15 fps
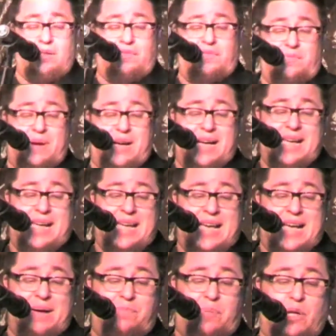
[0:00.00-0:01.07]
of
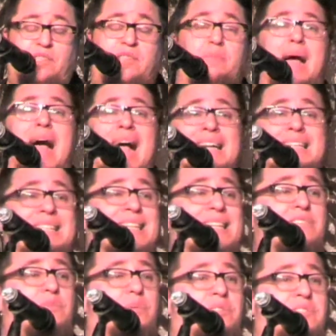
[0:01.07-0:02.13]
my books and
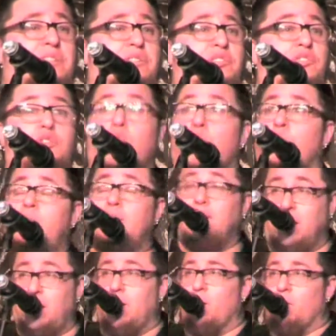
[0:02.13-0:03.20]
magazines were still stowed in
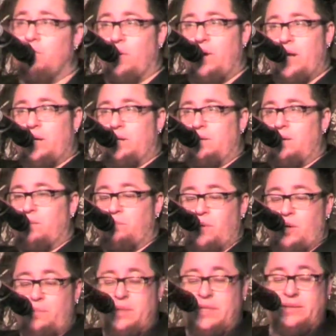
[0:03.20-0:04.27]
the overhead
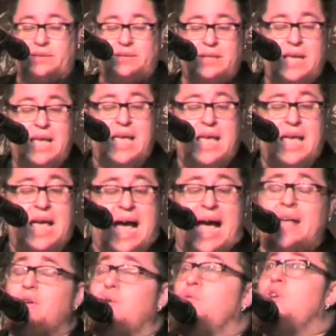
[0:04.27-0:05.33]
compartment.
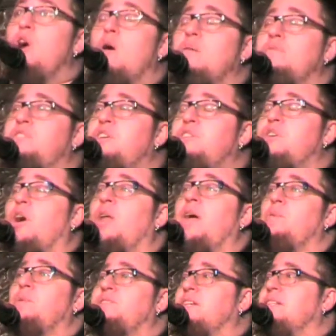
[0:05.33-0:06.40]
I don't know if she thought
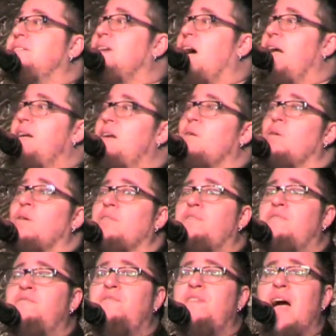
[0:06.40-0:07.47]
I was a dyke or a
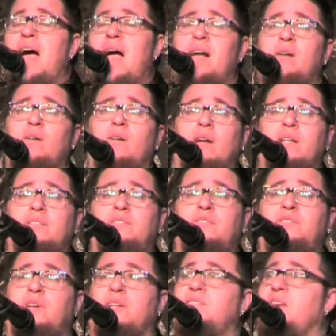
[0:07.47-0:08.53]
fag or a
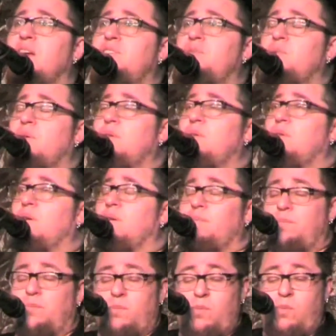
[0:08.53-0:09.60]
transsexual
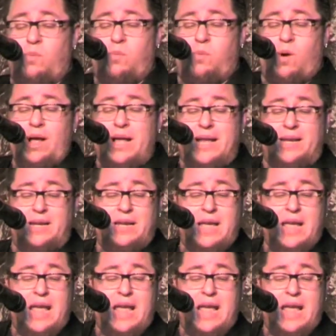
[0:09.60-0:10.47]
or what.